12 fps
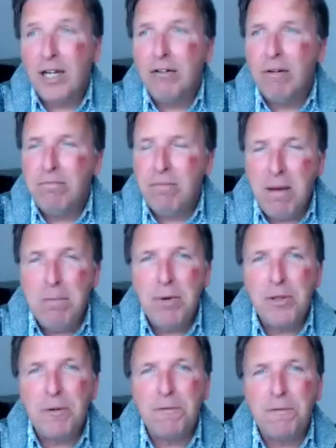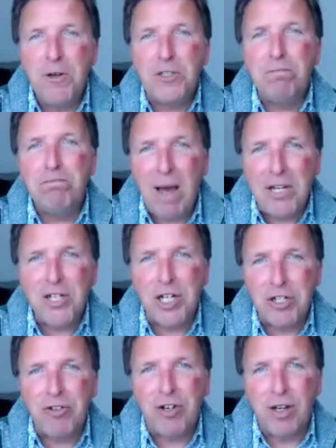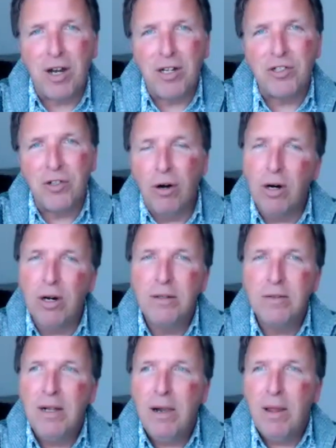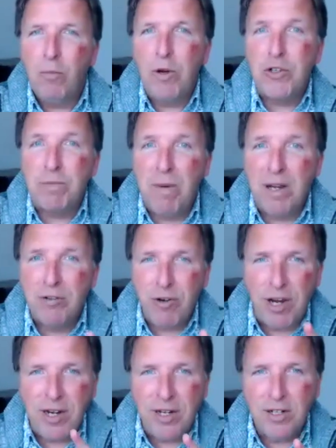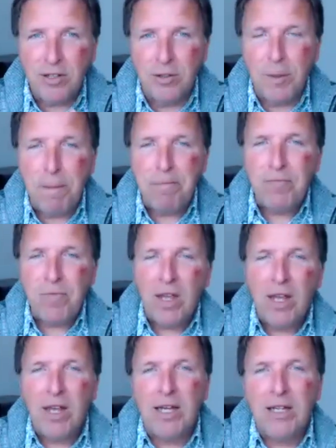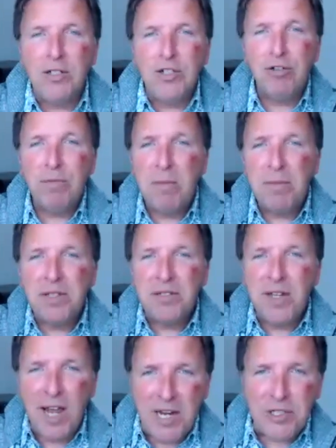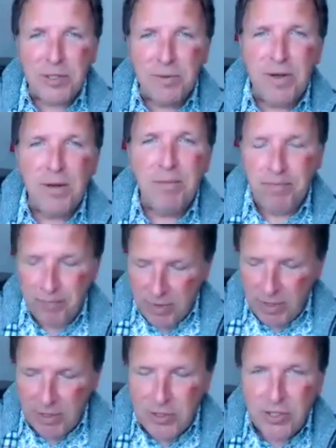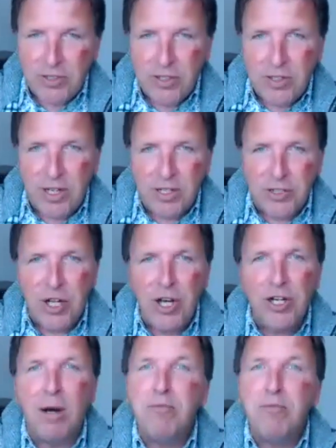remember the first magic trick I saw, which was my great uncle. And the, do you remember the days of um, uh, turn up